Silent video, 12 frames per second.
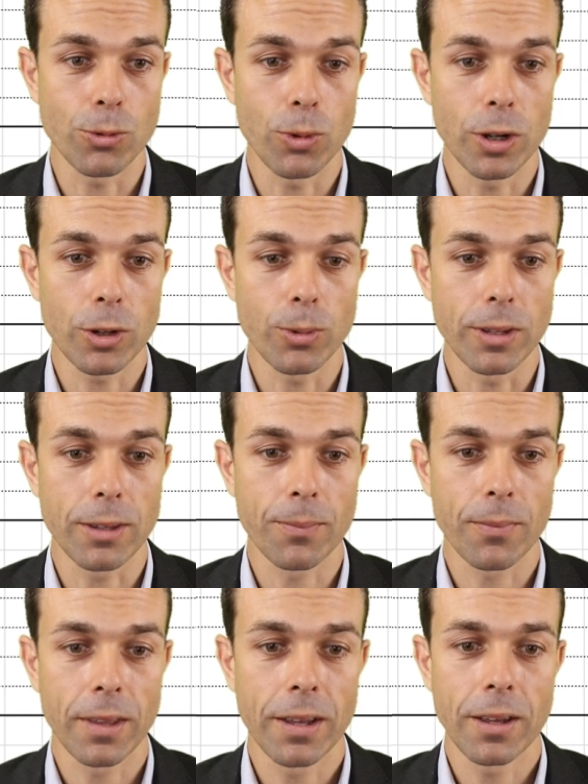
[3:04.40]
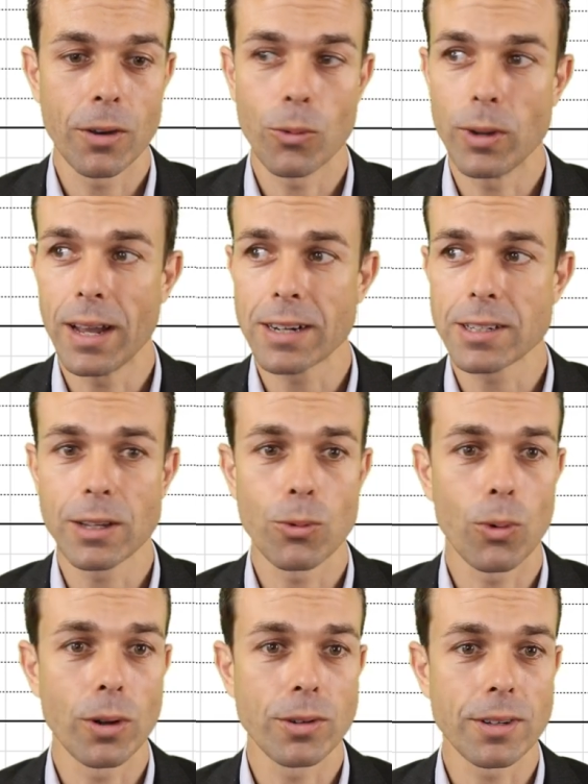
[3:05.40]
to work with. We actually
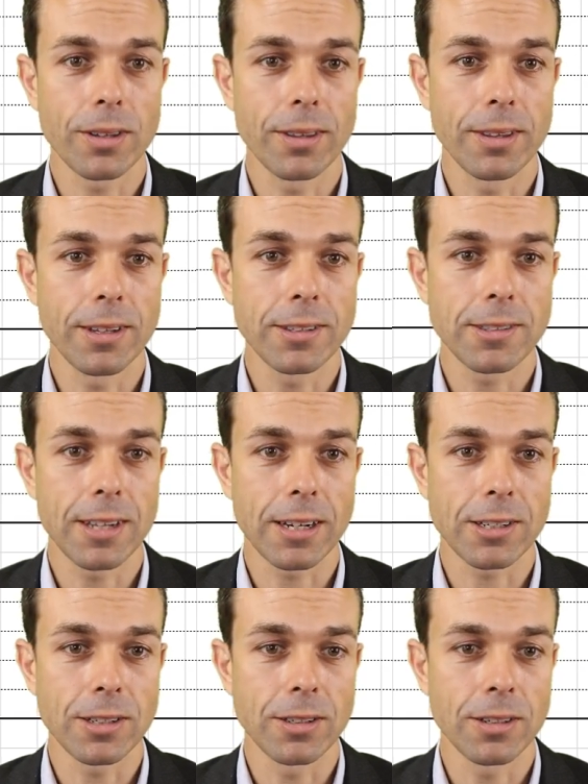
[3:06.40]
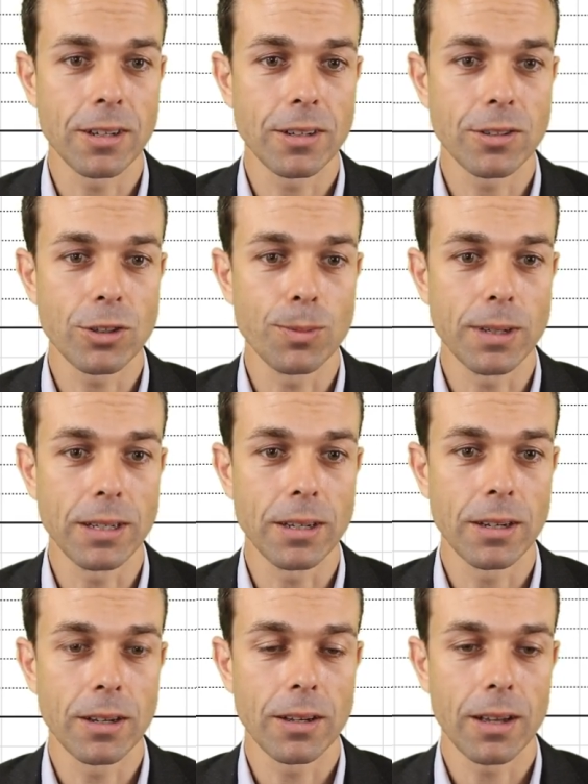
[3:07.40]
want this section to
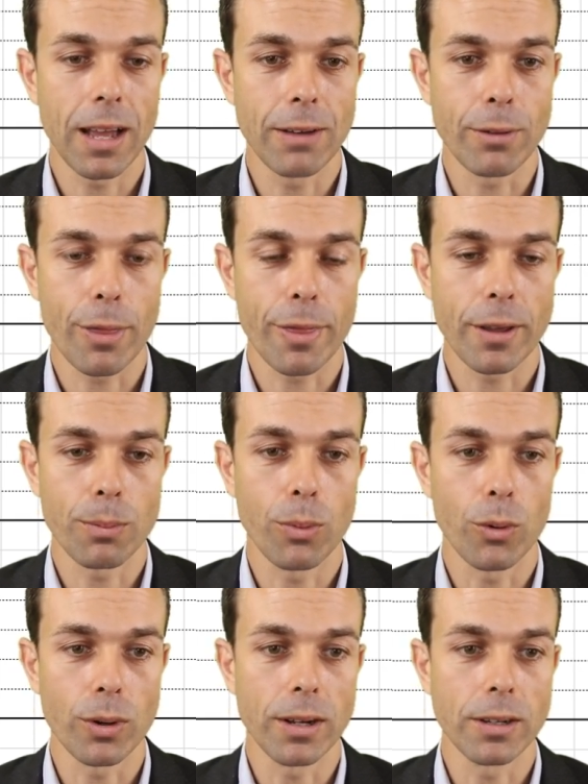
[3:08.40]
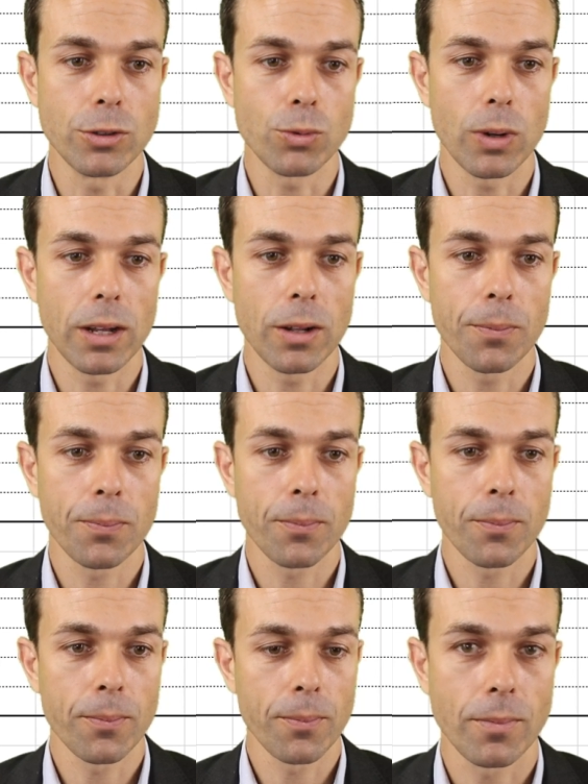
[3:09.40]
have a thick border as well,
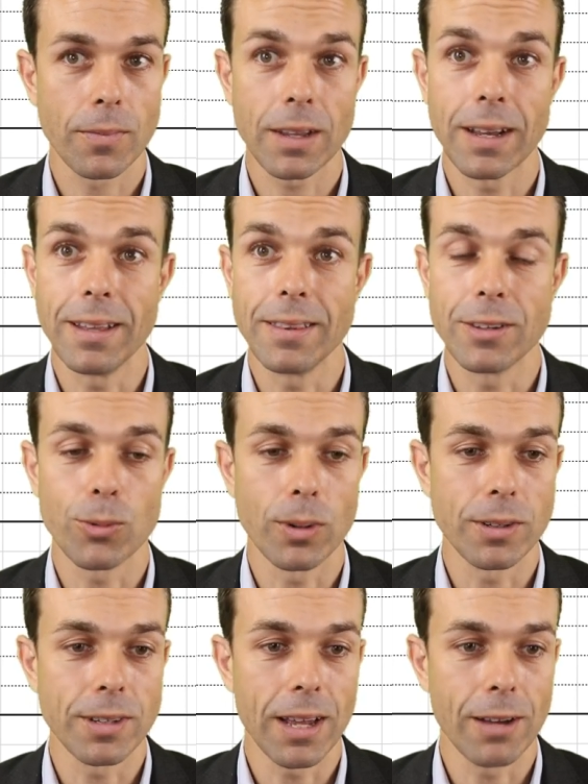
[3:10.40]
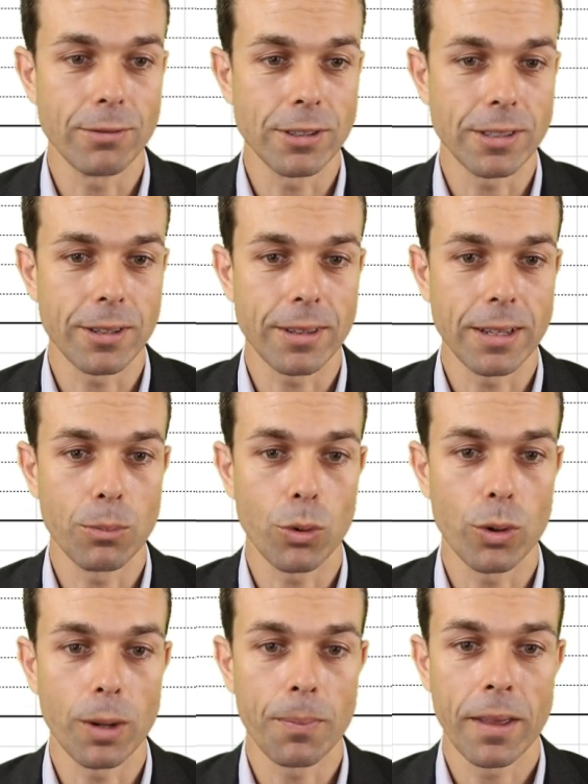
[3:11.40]
and this one to have just a thin
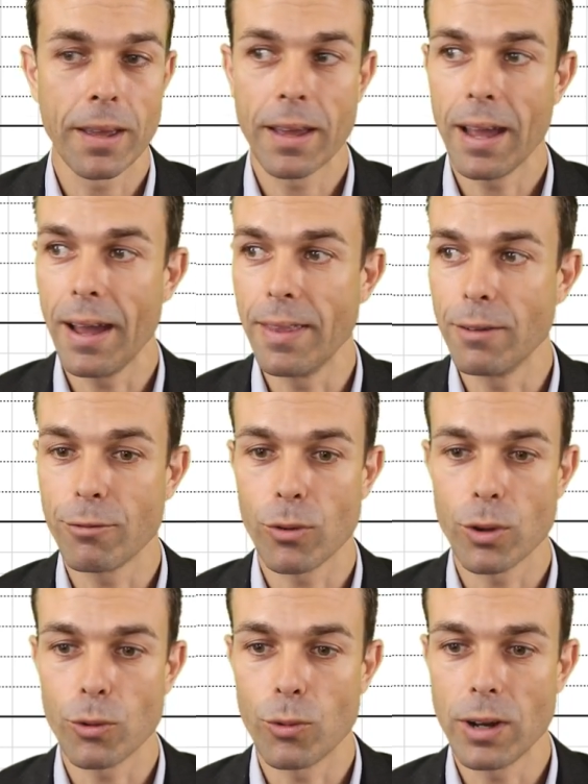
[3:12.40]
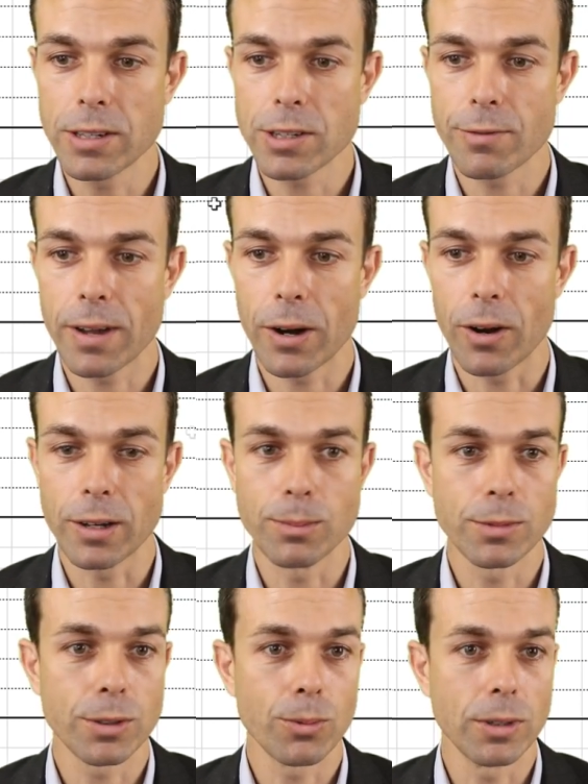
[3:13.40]
border. And then for the rest of our
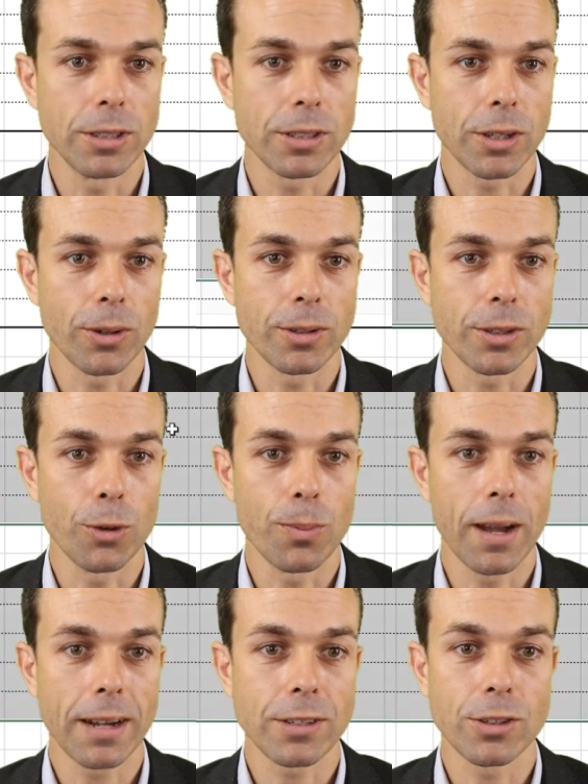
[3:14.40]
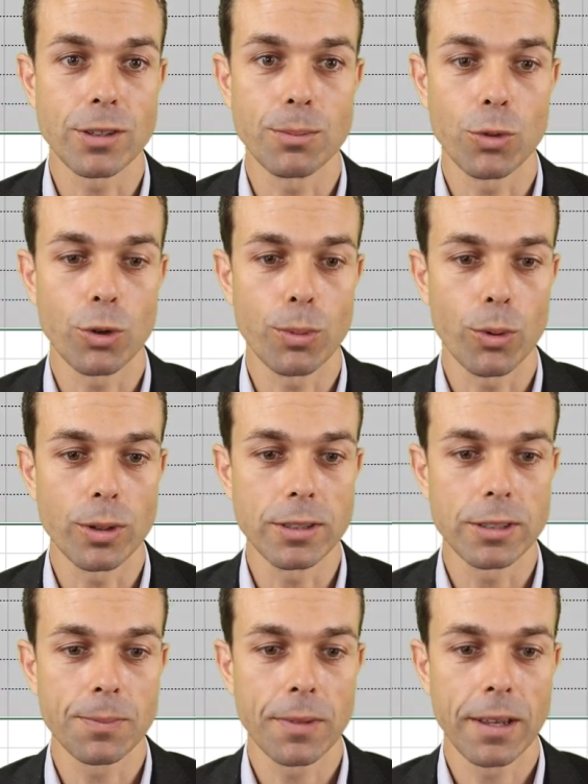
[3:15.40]
items, we're just going to go back to the More
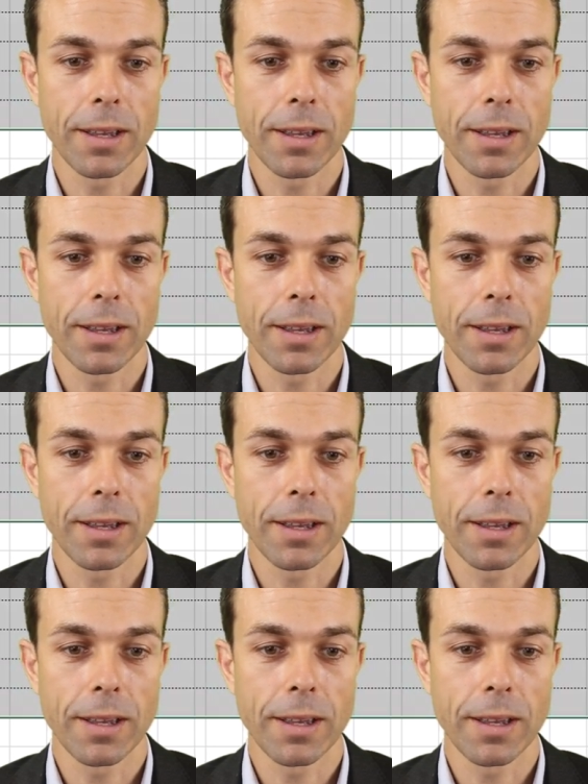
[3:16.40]
Borders